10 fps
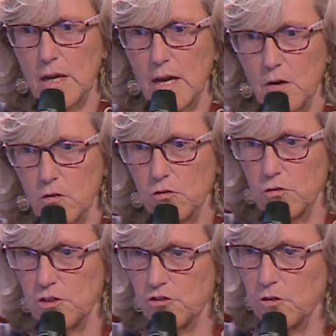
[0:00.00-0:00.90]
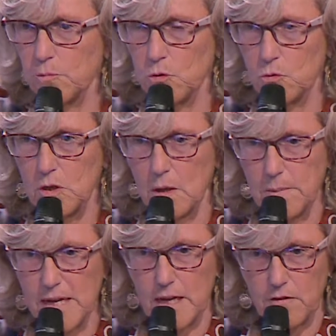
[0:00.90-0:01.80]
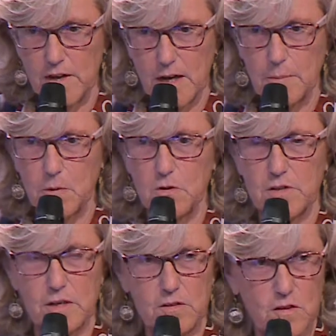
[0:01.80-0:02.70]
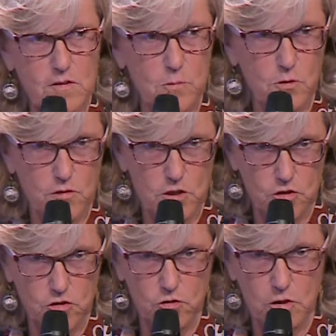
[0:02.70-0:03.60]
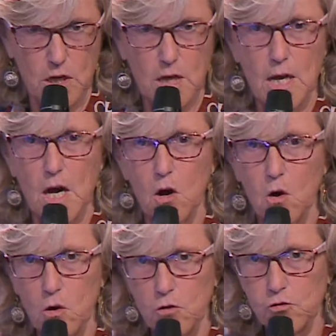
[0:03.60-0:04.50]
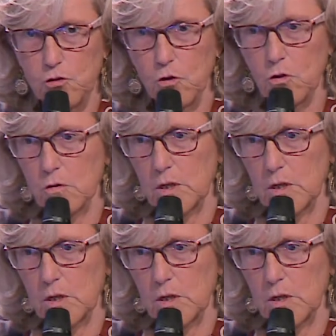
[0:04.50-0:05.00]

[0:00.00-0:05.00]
can also distribute and make available the accessible version also